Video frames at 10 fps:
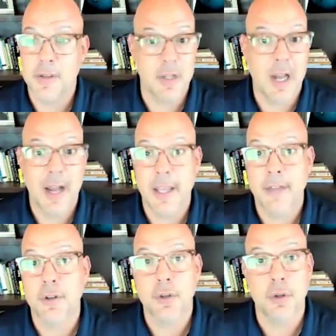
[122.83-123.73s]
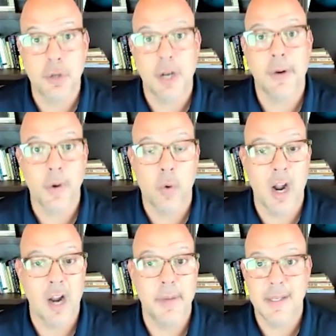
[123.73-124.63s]
not a fiduciary
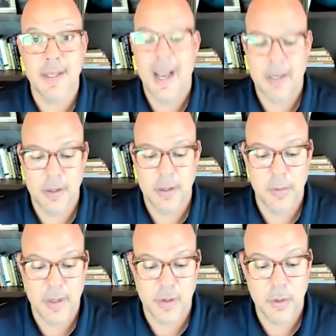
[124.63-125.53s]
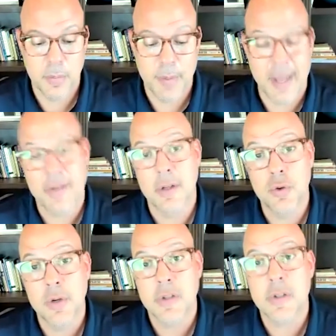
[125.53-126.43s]
requirement to act in your best
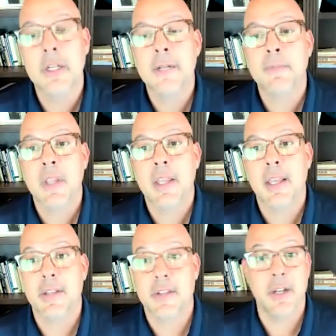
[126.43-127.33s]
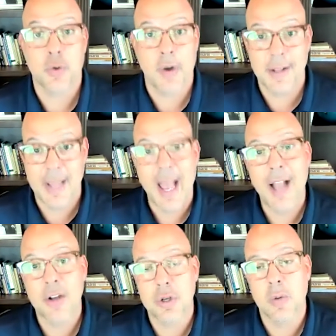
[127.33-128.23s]
interest. It's a
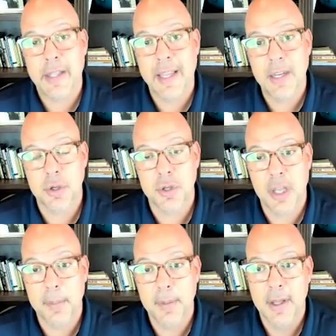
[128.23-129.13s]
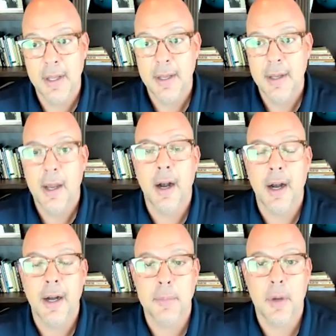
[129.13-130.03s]
transactional relationship.
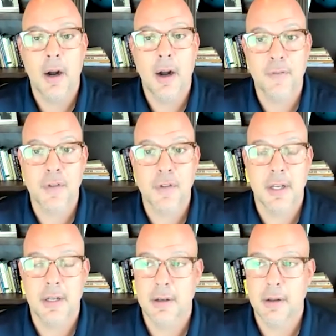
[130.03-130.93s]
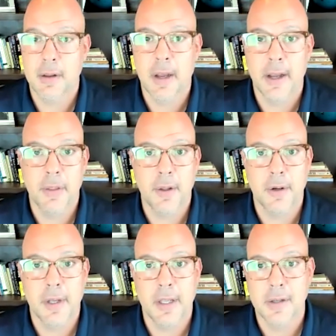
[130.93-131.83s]
Often
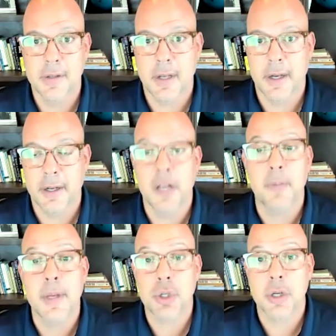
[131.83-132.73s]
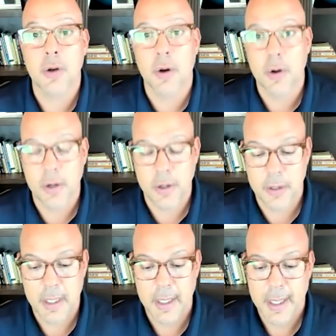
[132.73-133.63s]
there is commission
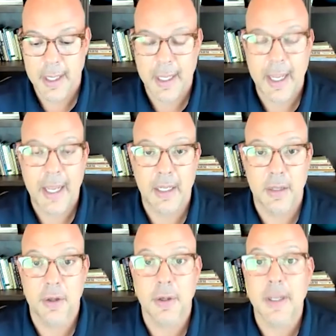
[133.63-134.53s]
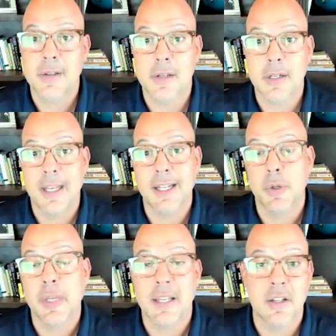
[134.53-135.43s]
earned, and there isn't
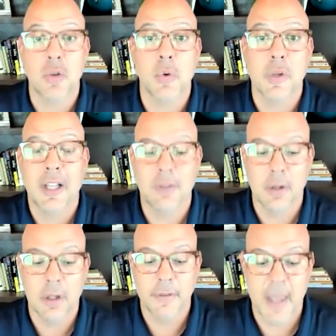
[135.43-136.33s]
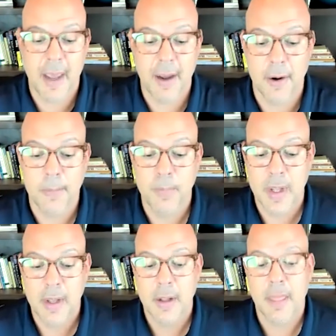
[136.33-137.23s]
any continuing level of care
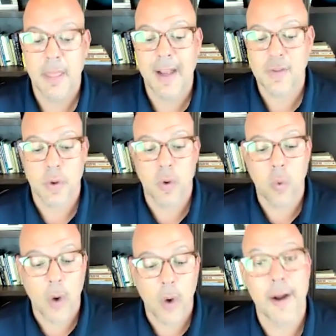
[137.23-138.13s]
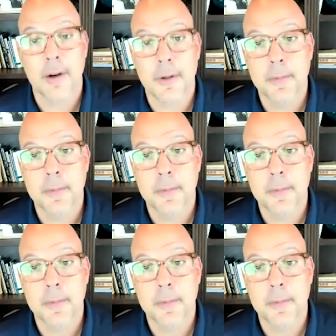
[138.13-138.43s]
that's required.